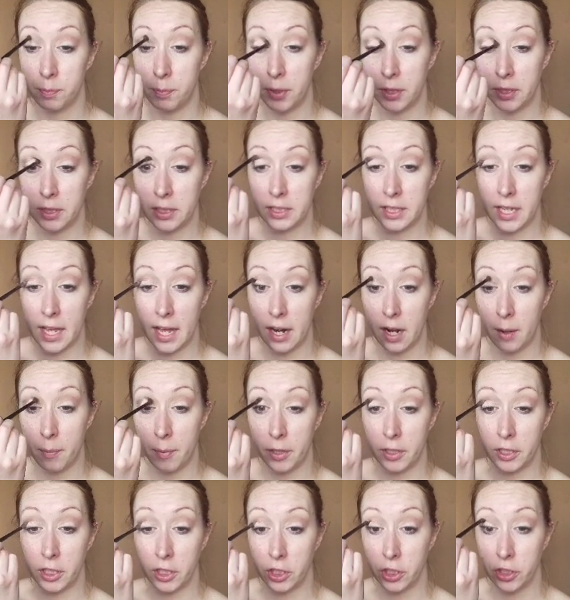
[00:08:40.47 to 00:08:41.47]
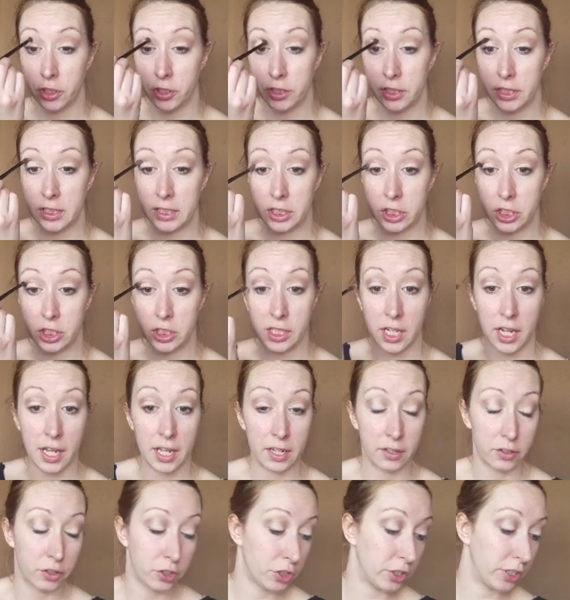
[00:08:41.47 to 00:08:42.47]
Just building that up on the crease,
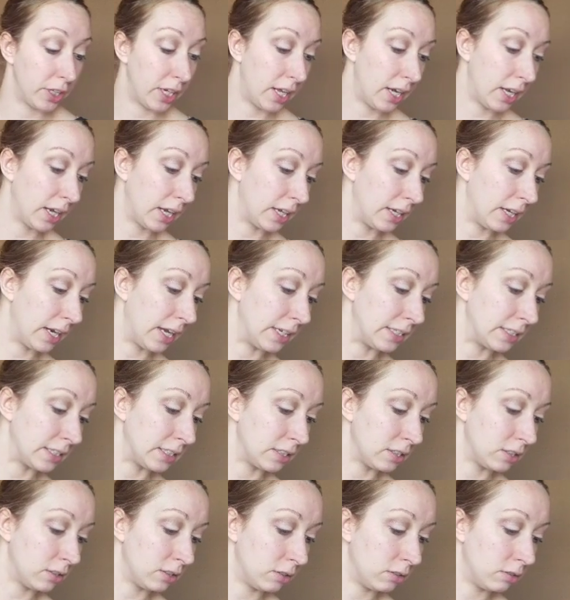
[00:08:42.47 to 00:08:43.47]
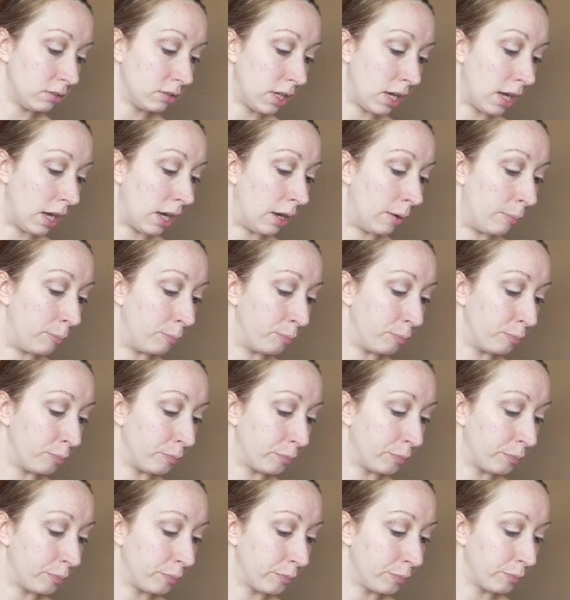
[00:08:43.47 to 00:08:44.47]
just kind of creating a nice little
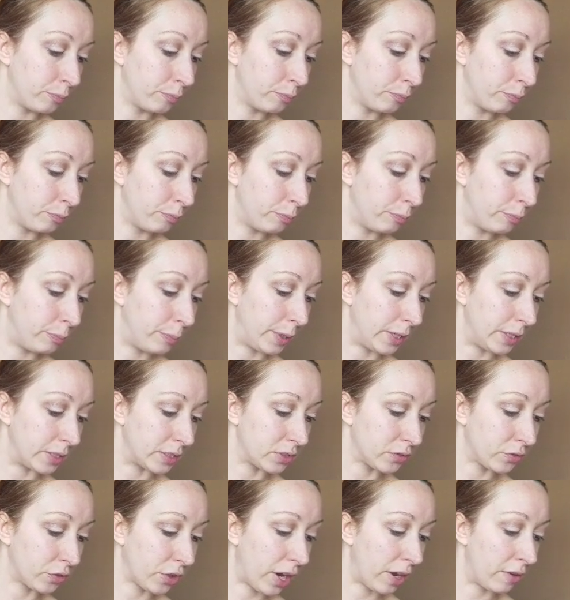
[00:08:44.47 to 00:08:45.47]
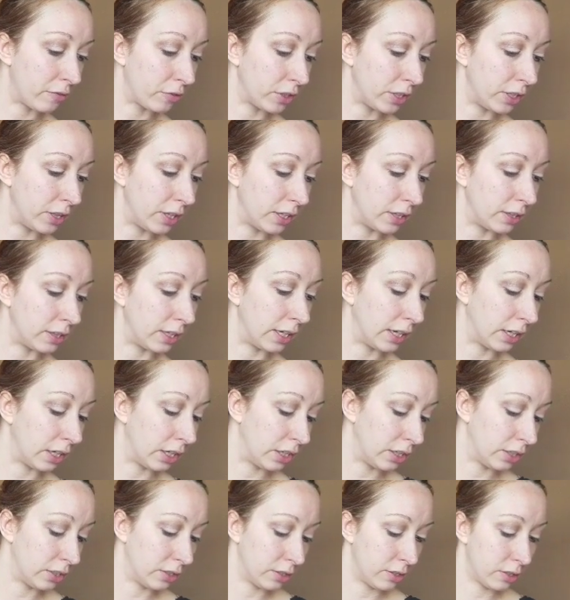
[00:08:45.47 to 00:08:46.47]
base for everything
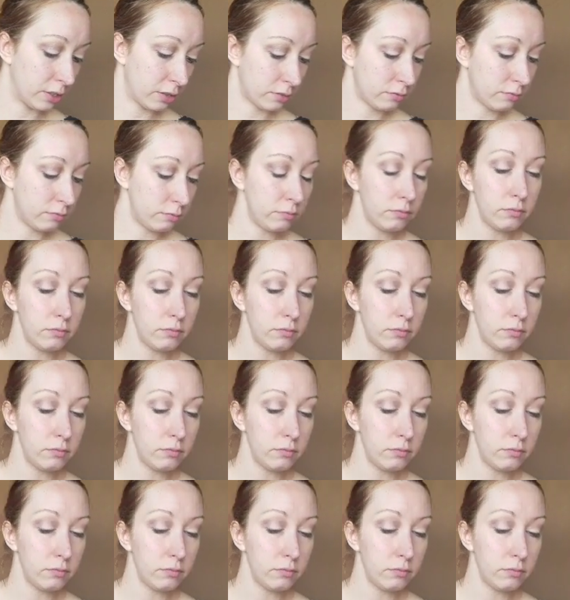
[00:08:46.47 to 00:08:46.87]
there.